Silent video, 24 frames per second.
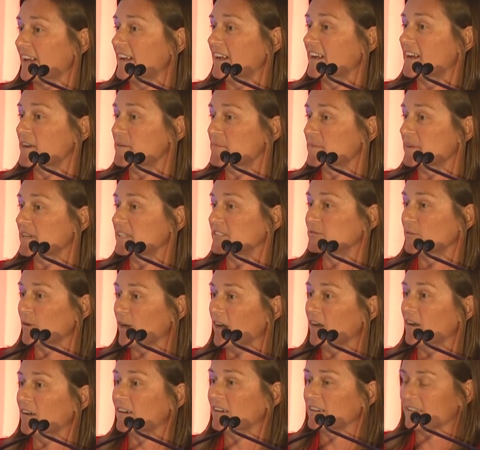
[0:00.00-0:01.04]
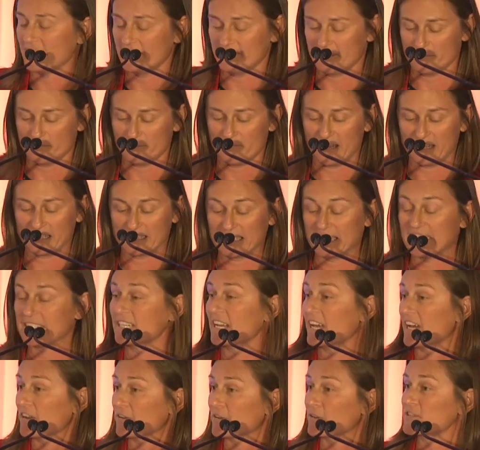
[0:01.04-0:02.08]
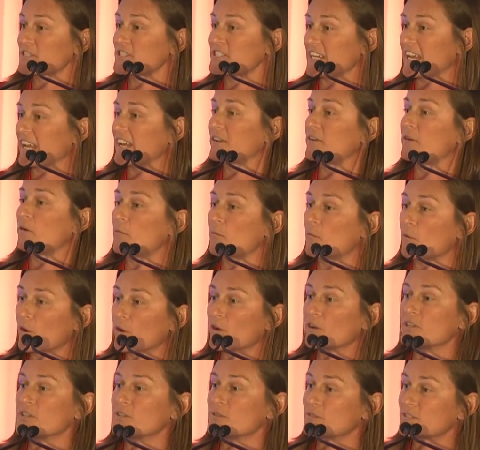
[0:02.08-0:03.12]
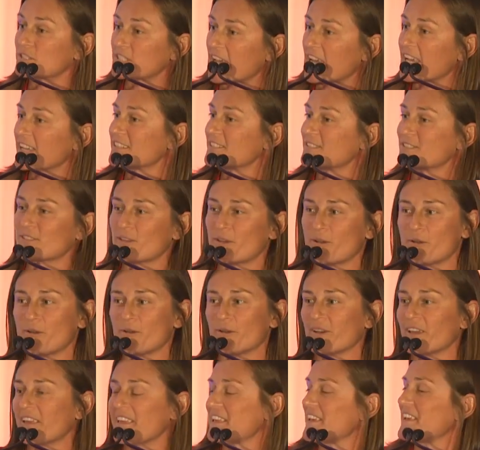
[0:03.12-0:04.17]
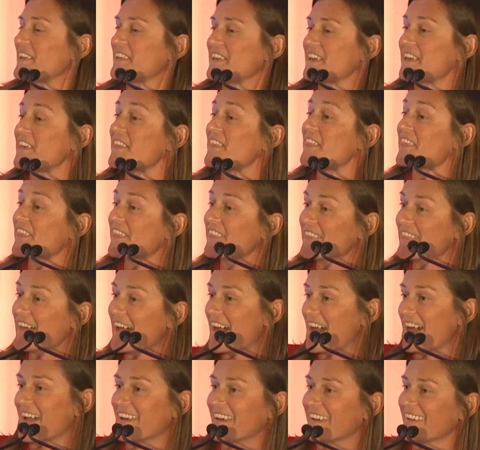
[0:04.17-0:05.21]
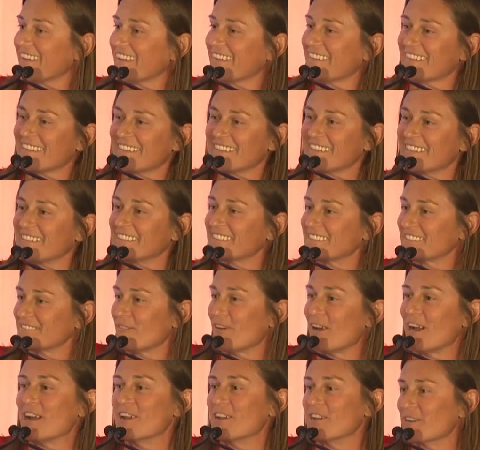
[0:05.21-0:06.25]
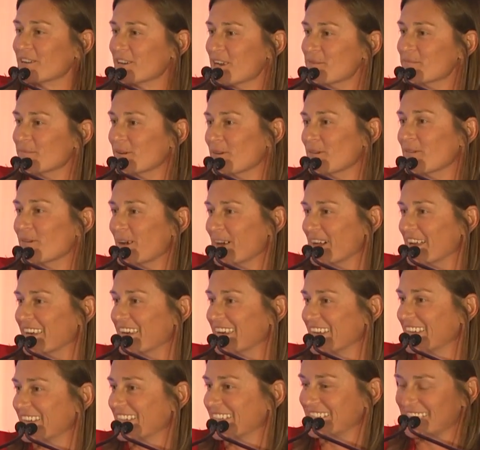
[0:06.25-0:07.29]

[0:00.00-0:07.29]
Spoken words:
as well. I didn't understand a word you said, so that is why you're number one,